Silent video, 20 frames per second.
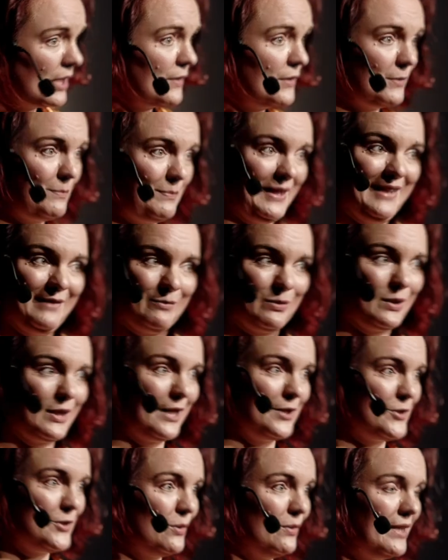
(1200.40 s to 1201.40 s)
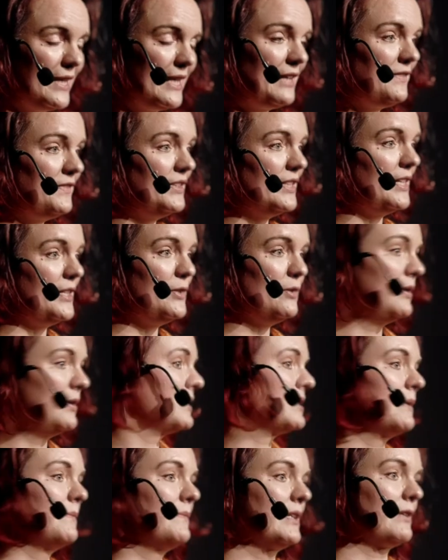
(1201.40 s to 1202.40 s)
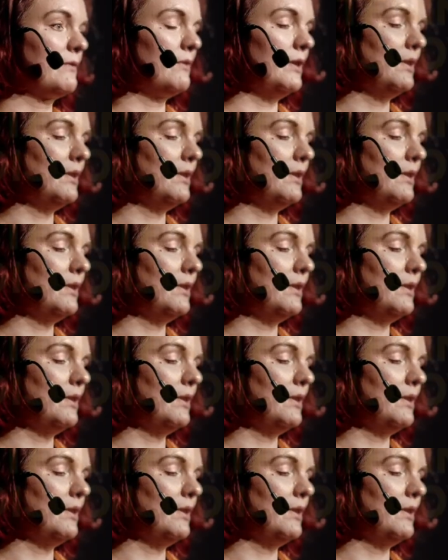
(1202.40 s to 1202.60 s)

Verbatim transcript: people are doing. If they're doing something really